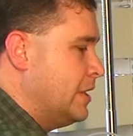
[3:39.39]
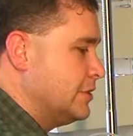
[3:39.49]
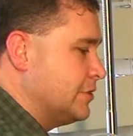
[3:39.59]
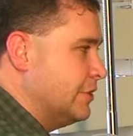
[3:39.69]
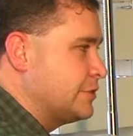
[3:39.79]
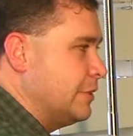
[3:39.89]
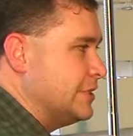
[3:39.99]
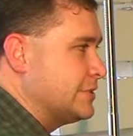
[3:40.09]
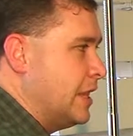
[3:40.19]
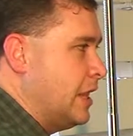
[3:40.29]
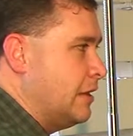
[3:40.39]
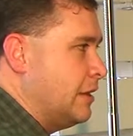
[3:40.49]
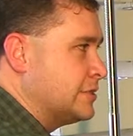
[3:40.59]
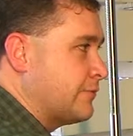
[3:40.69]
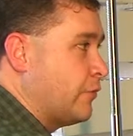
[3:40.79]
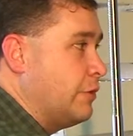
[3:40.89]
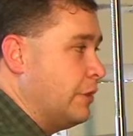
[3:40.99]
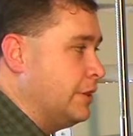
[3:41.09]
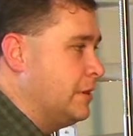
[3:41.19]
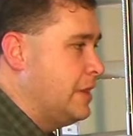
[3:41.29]
So this one is a free
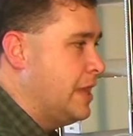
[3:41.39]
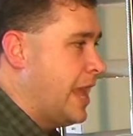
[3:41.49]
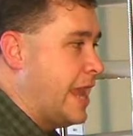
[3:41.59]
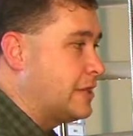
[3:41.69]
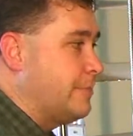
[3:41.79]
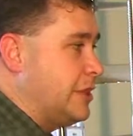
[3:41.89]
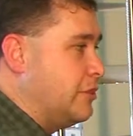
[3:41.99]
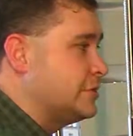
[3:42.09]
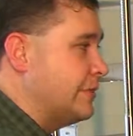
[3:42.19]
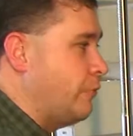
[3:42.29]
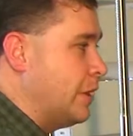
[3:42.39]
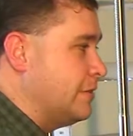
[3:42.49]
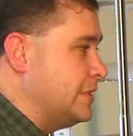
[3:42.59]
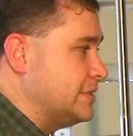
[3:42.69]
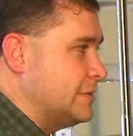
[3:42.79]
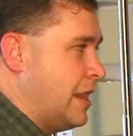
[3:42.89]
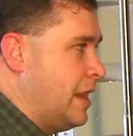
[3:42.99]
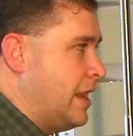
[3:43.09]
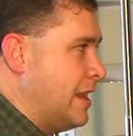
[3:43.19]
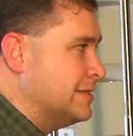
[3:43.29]
one. And can be used if one of these
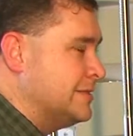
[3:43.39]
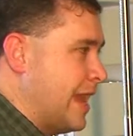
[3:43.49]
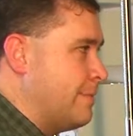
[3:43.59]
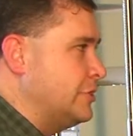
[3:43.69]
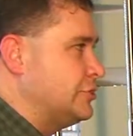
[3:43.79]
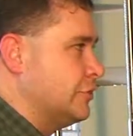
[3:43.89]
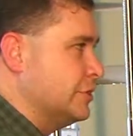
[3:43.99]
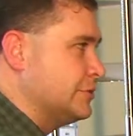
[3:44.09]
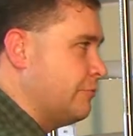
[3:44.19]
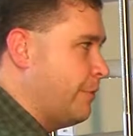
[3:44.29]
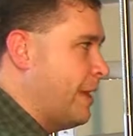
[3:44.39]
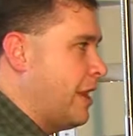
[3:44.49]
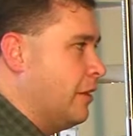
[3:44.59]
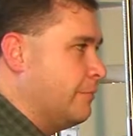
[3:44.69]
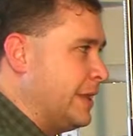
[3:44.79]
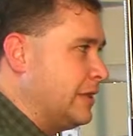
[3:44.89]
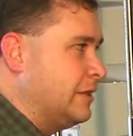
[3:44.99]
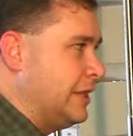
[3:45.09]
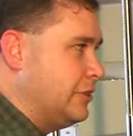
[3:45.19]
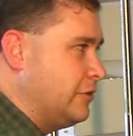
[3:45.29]
is damaged or is in repair or being
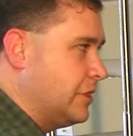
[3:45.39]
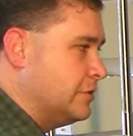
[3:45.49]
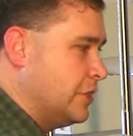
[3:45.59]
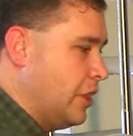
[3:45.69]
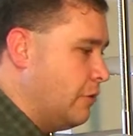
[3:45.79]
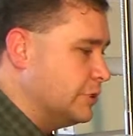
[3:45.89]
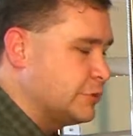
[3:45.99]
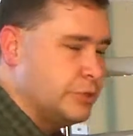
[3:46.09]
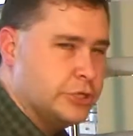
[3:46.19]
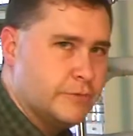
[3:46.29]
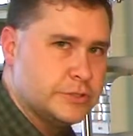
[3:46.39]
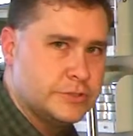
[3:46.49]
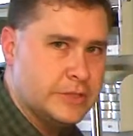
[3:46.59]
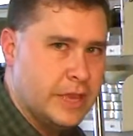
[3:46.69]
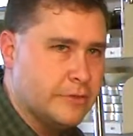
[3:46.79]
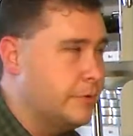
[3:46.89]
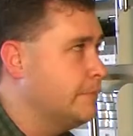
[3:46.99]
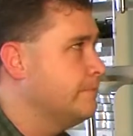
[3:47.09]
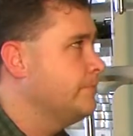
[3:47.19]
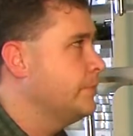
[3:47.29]
cleaned. You can always switch over to the other
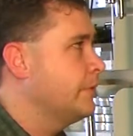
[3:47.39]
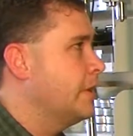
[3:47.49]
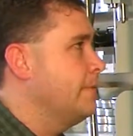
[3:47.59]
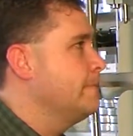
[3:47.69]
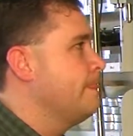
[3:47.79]
one. Okay?